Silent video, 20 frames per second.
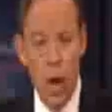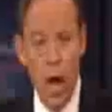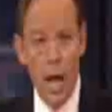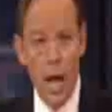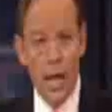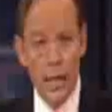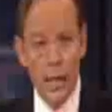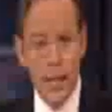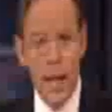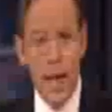
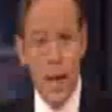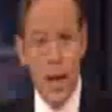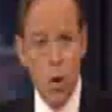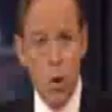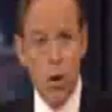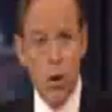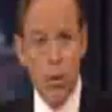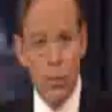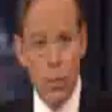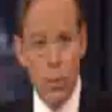honest
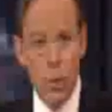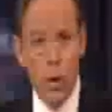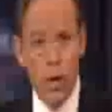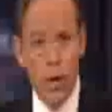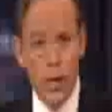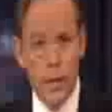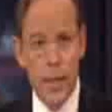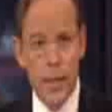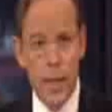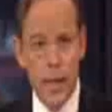Acorn
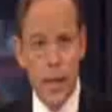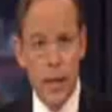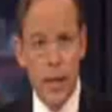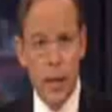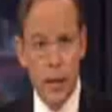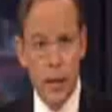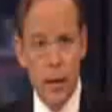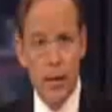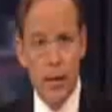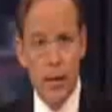employees in, in,
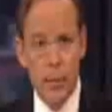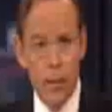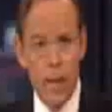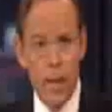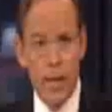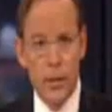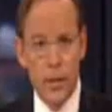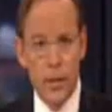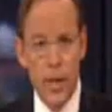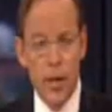in the
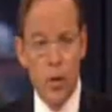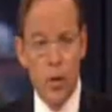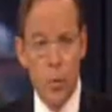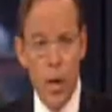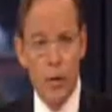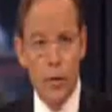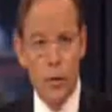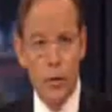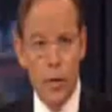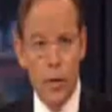places that you
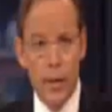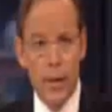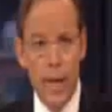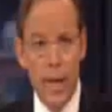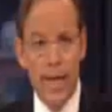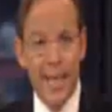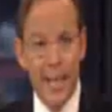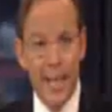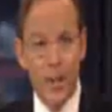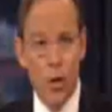went to that,
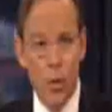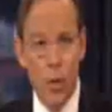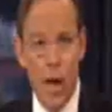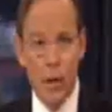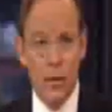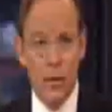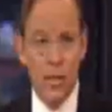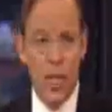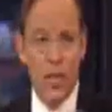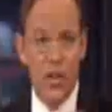that kicked you
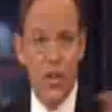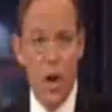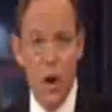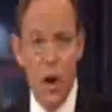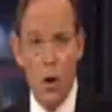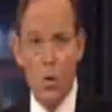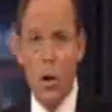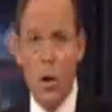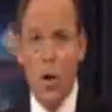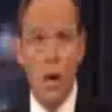out and said,
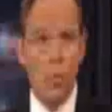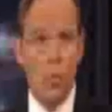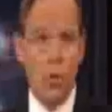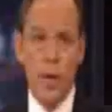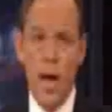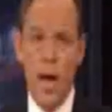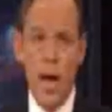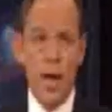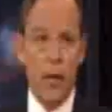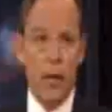no,
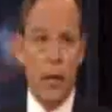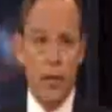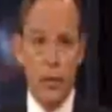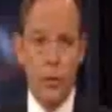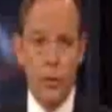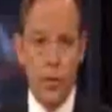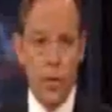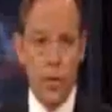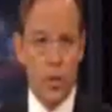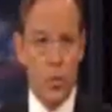we're not going to
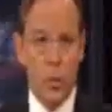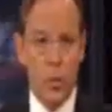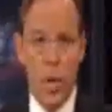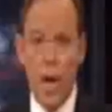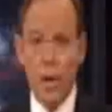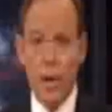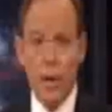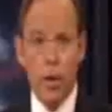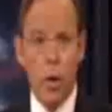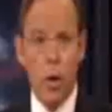do this, we're
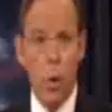not going to